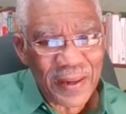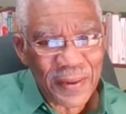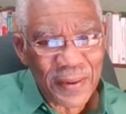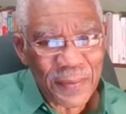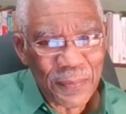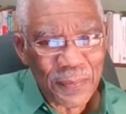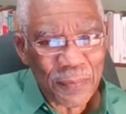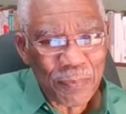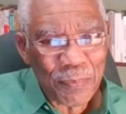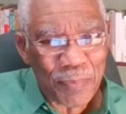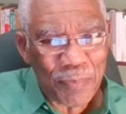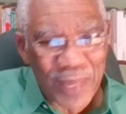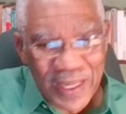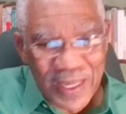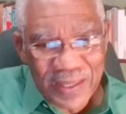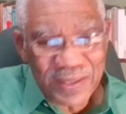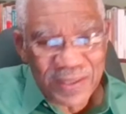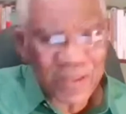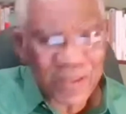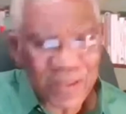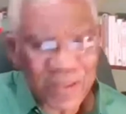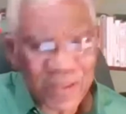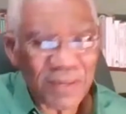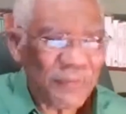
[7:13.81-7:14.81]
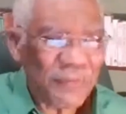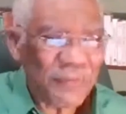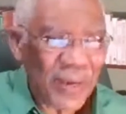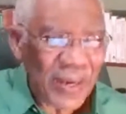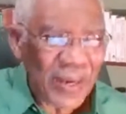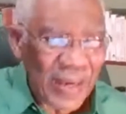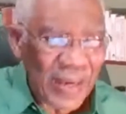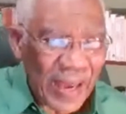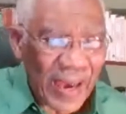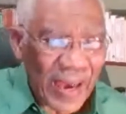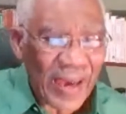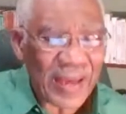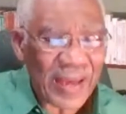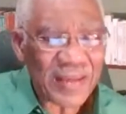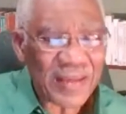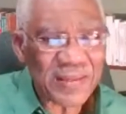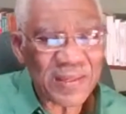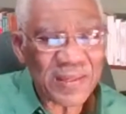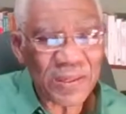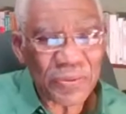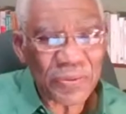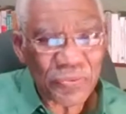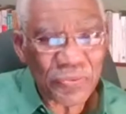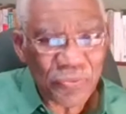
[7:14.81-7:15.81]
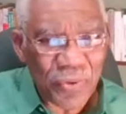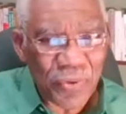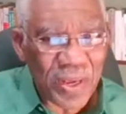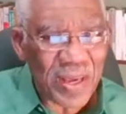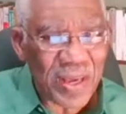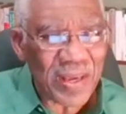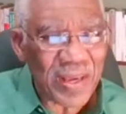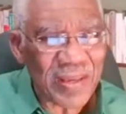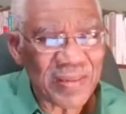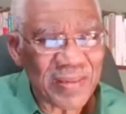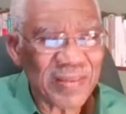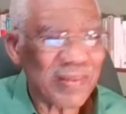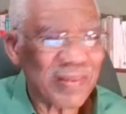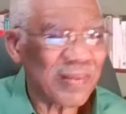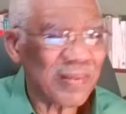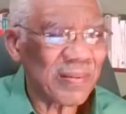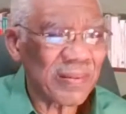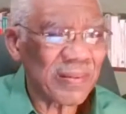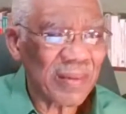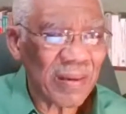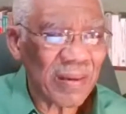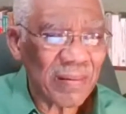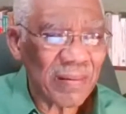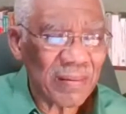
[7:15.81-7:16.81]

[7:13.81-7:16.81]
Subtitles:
mix of class and race and